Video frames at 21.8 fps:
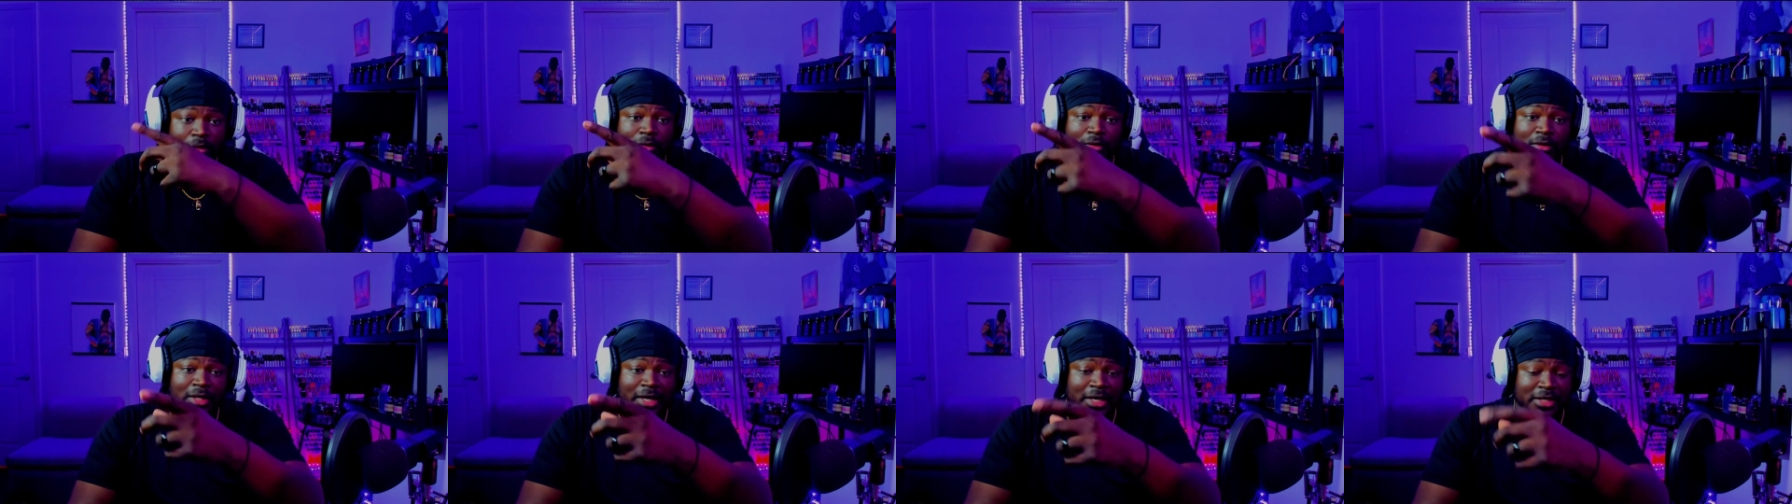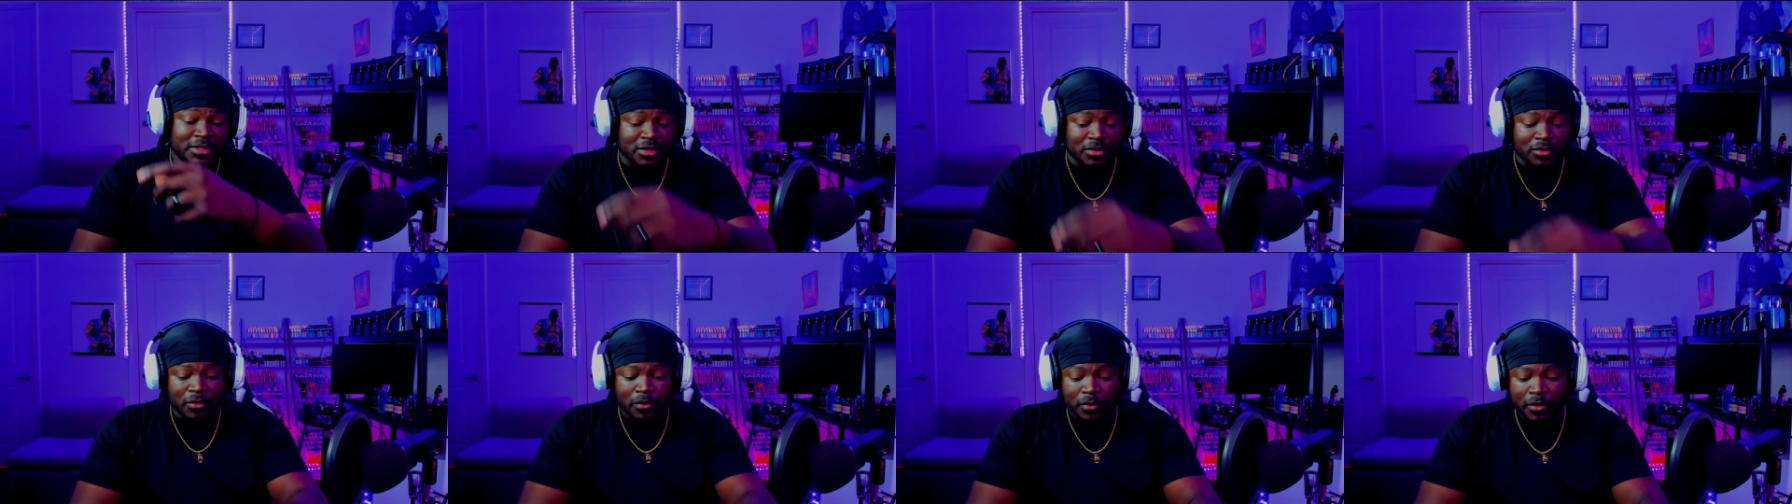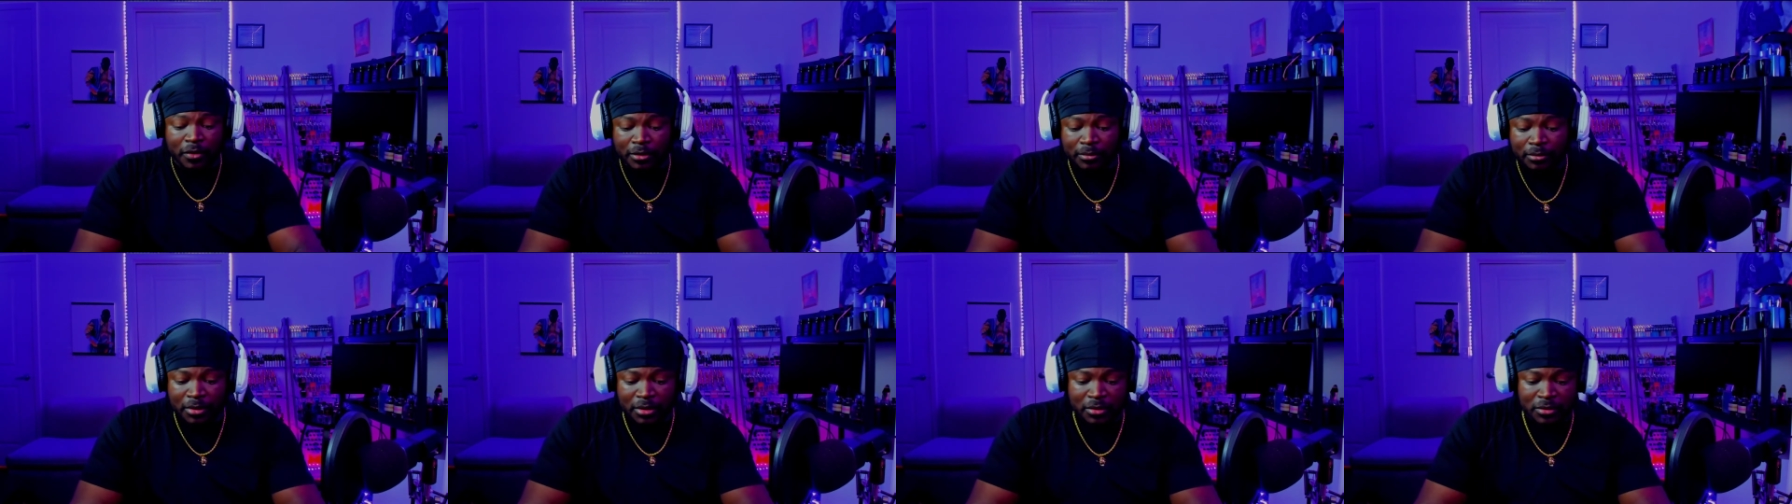That's
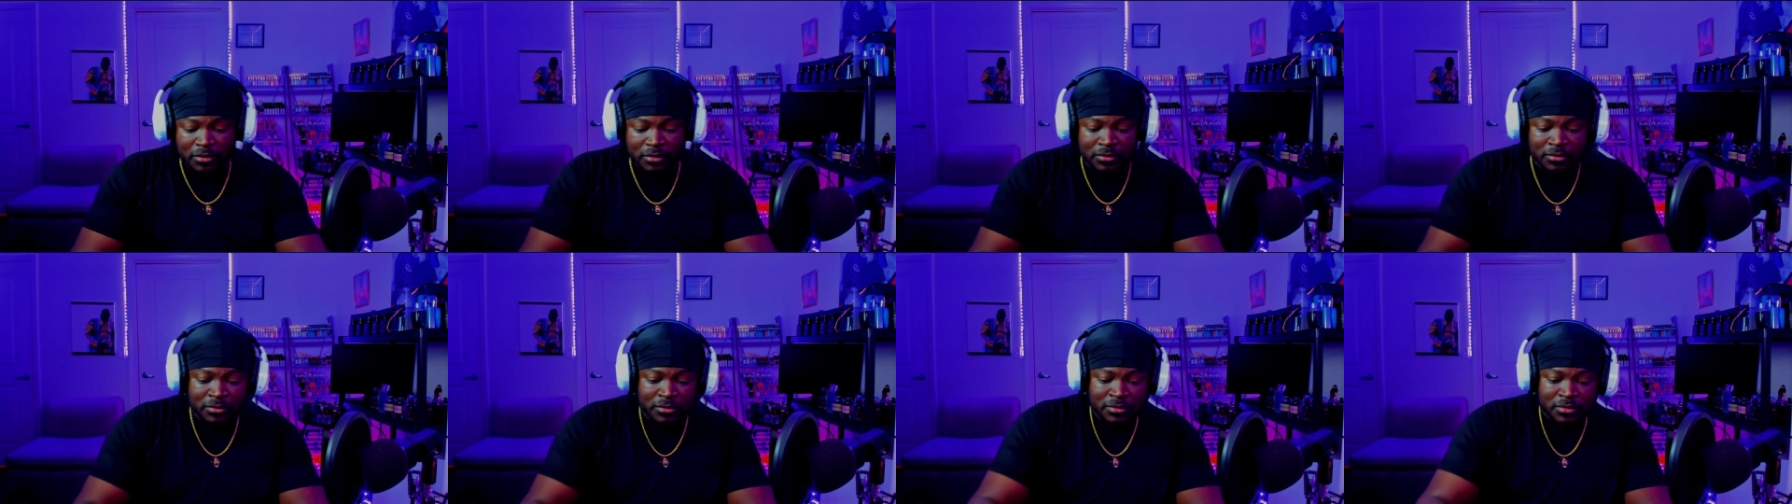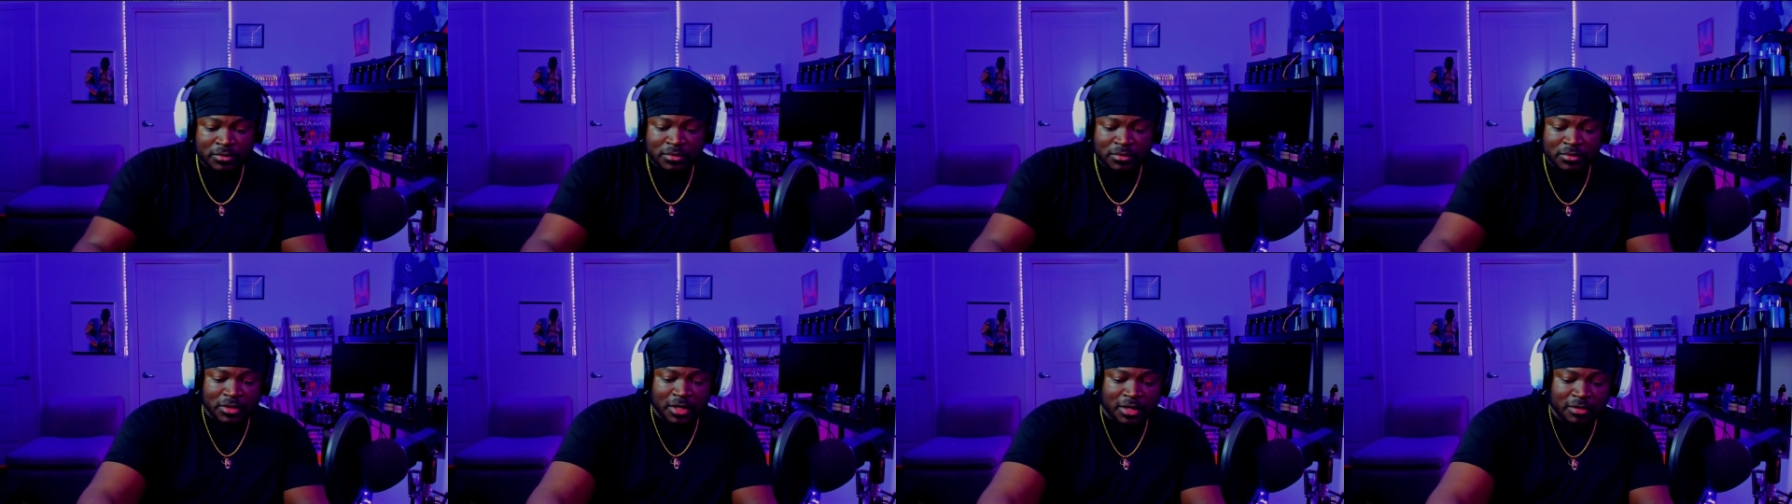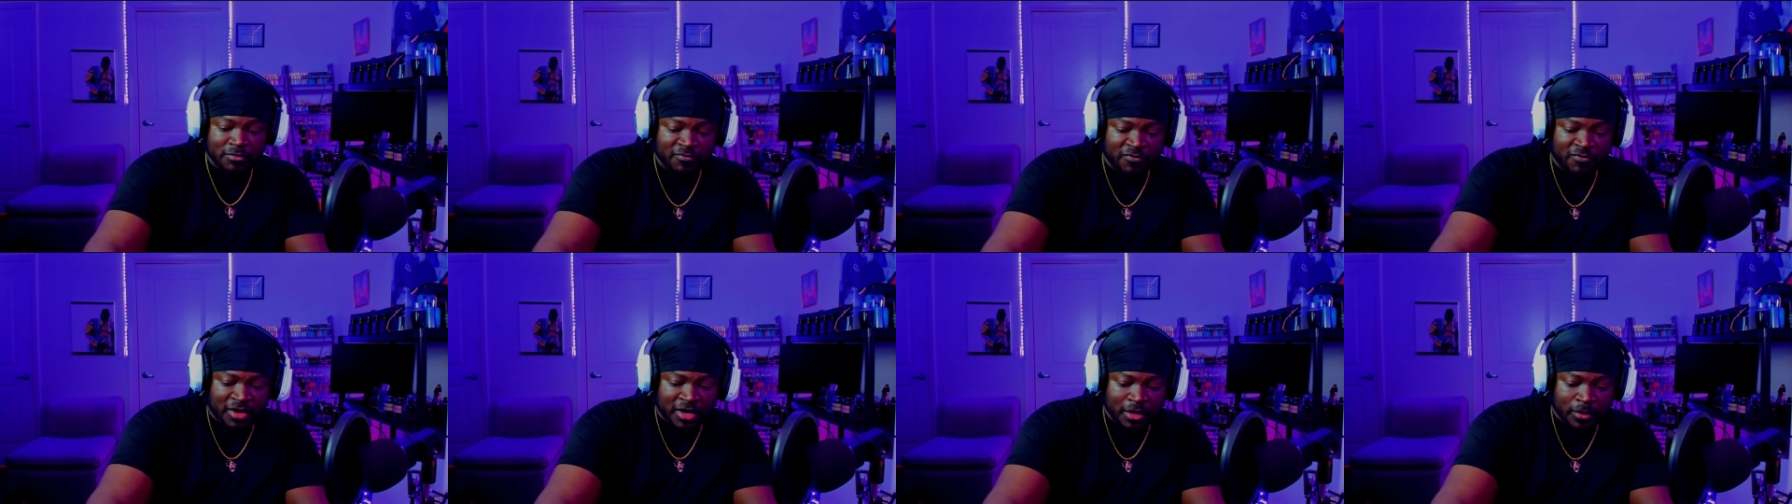annoying, bro.
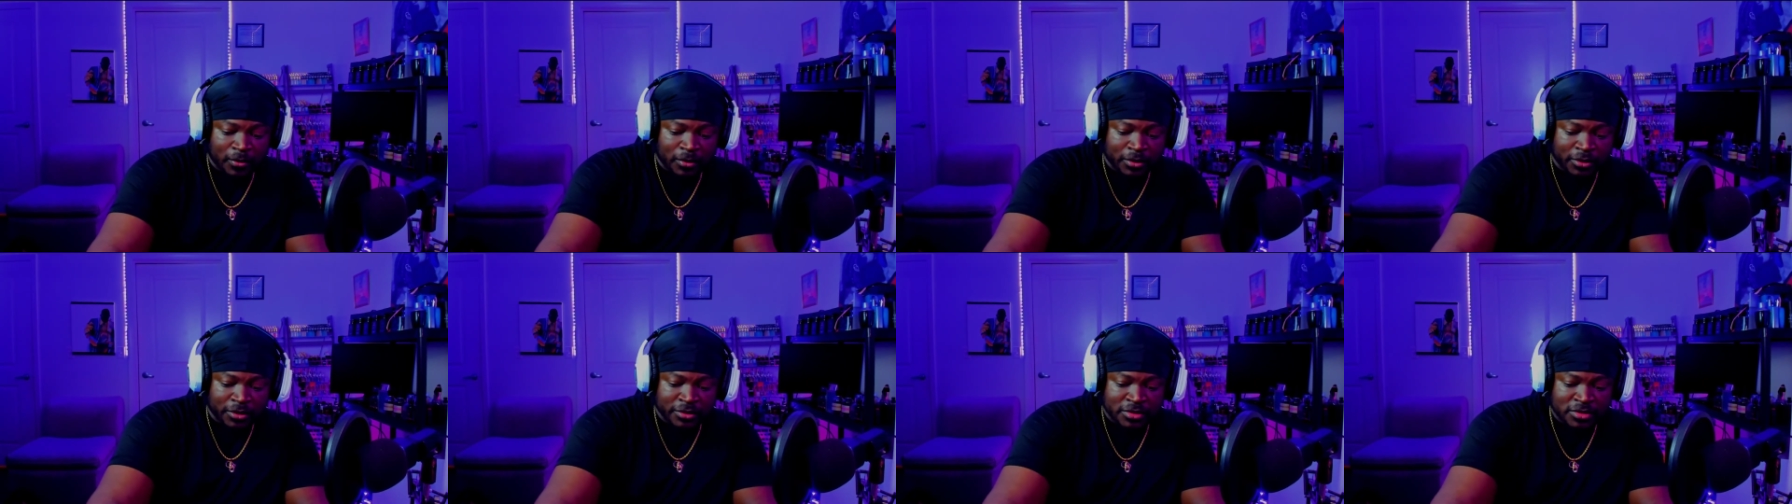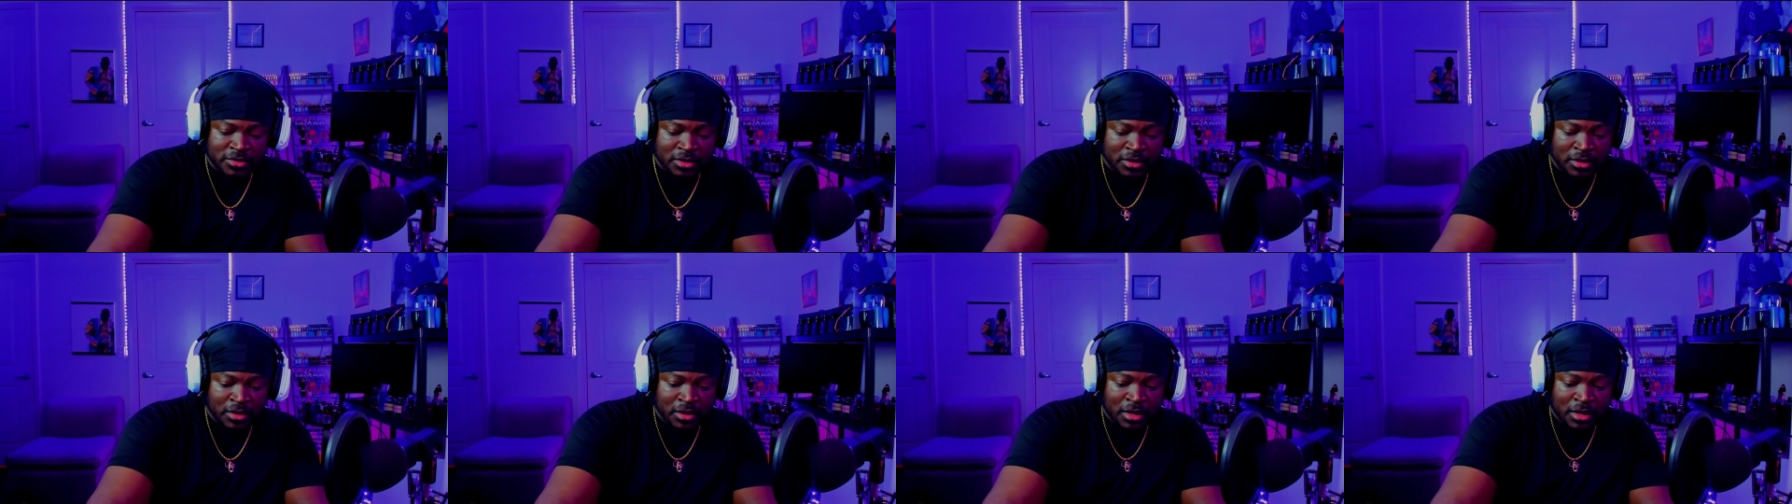That fireworks.